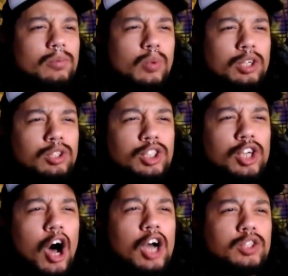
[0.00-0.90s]
Were those
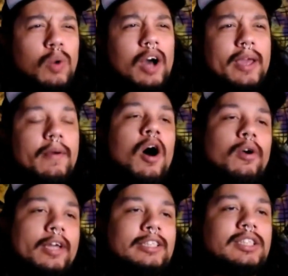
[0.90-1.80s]
dogs walking?
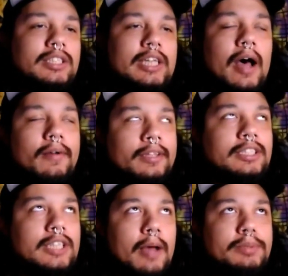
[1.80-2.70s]
Oh, because it's
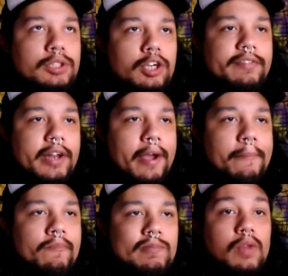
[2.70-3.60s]
topsy-turvy day.
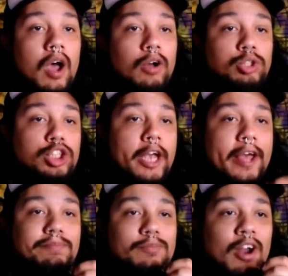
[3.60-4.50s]
Oh,
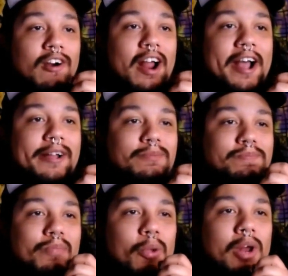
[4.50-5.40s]
shit. All right.
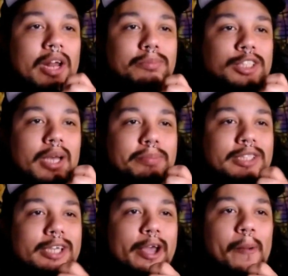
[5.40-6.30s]
What up,
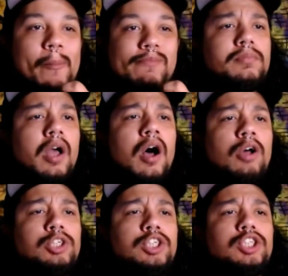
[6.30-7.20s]
Gypsy?
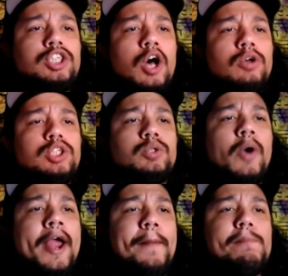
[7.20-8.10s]
Oh, she's so
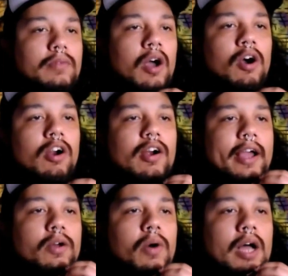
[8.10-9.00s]
sweet. All
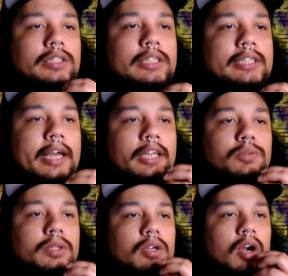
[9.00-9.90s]
right, Quasi, dance
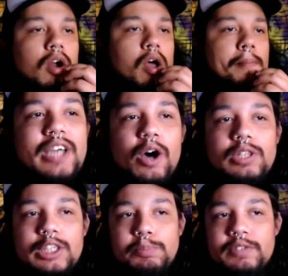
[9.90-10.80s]
with the girl. Yo,
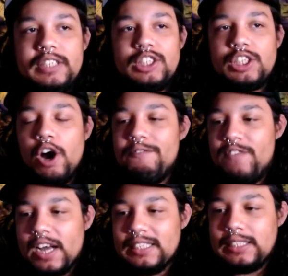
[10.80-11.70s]
this movie's so
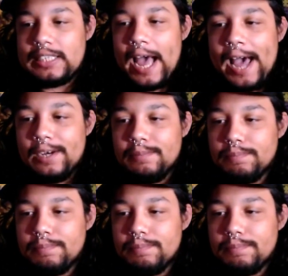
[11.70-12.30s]
fucking sad.